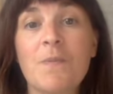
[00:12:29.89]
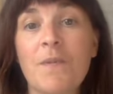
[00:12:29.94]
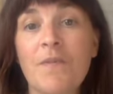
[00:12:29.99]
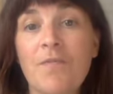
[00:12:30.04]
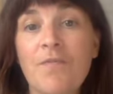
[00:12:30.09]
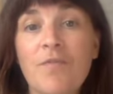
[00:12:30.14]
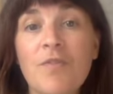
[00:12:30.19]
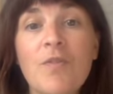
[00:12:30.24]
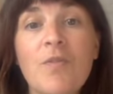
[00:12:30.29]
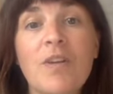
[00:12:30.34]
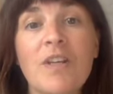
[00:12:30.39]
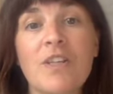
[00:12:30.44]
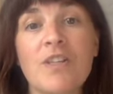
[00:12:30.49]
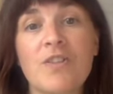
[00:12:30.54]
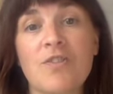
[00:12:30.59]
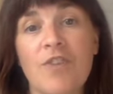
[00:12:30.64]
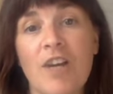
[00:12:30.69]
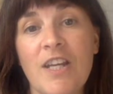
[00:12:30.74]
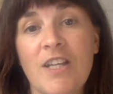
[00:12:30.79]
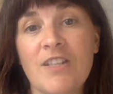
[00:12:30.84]
but through
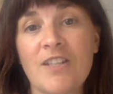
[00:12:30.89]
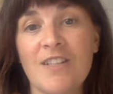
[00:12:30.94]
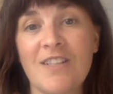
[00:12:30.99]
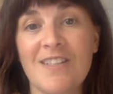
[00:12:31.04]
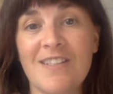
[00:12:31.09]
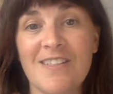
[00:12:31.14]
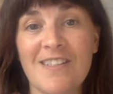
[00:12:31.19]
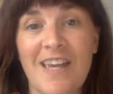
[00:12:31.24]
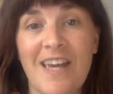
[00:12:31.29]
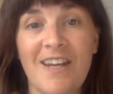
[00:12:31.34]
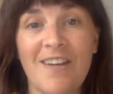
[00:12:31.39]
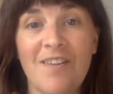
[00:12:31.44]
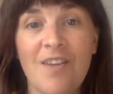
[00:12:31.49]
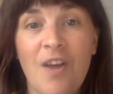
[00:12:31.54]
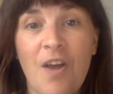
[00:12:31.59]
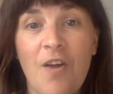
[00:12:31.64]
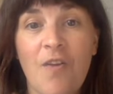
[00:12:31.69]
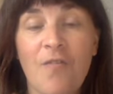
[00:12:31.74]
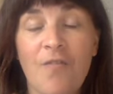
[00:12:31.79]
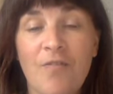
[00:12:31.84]
illustrations and
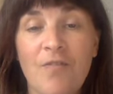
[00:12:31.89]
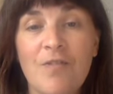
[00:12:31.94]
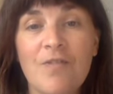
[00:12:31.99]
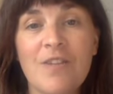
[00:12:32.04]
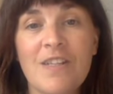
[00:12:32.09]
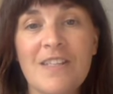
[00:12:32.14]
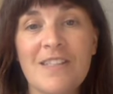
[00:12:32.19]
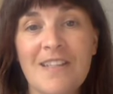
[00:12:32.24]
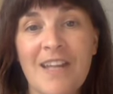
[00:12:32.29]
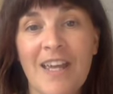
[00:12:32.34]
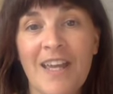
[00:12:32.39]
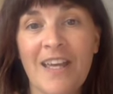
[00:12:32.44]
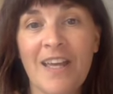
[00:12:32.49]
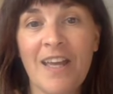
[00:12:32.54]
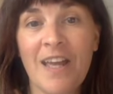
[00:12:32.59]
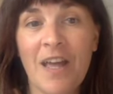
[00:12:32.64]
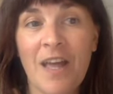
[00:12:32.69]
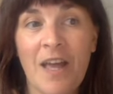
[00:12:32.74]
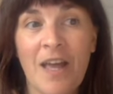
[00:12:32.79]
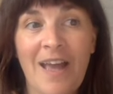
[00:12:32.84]
through these like